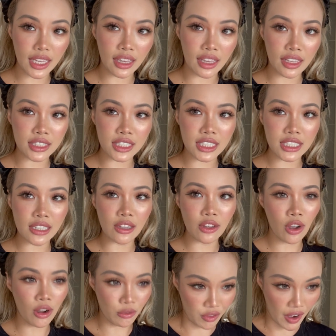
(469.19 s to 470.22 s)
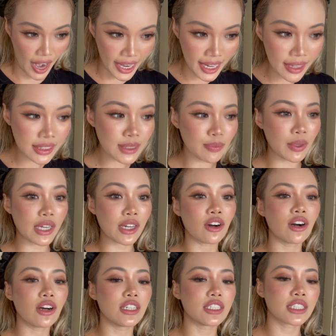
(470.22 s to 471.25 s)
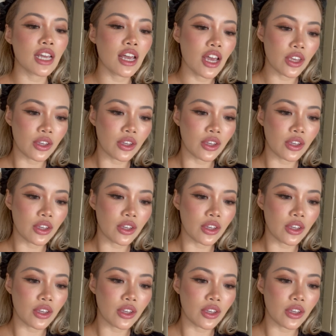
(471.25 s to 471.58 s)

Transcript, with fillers: it's not right because